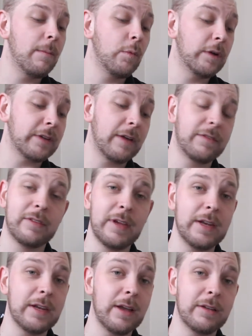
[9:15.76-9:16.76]
which I've
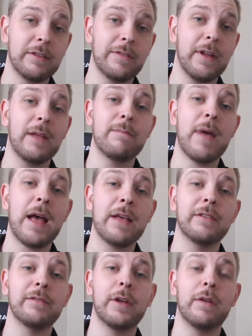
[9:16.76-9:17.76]
seen develop
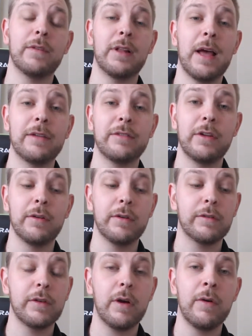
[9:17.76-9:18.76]
massively over the last year
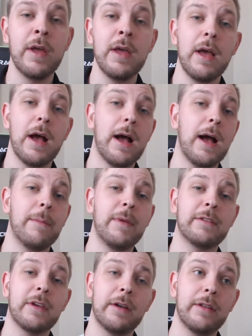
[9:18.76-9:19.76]
or so.
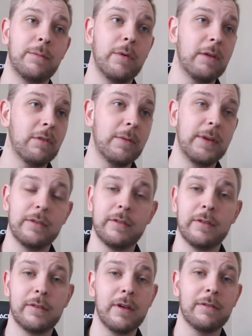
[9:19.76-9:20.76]
It's gotten to the point where we use
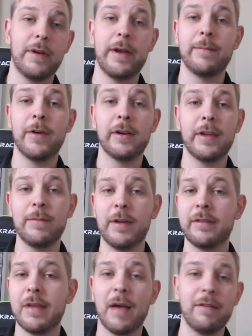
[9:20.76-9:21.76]
it to solve random
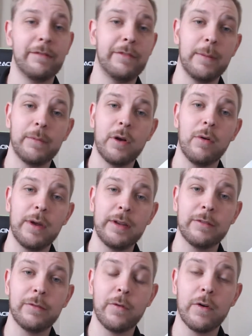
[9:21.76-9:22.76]
arguments, have it flip
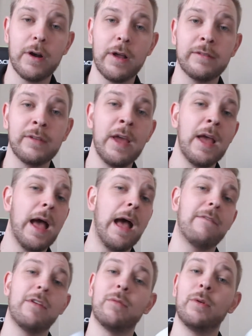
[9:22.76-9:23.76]
coins for us,
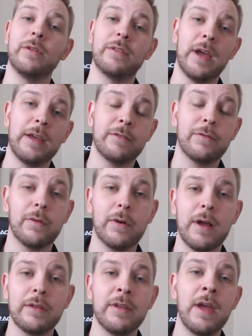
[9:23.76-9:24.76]
have it roll dice
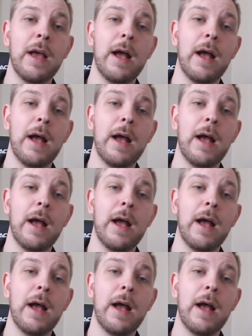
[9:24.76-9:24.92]
for us.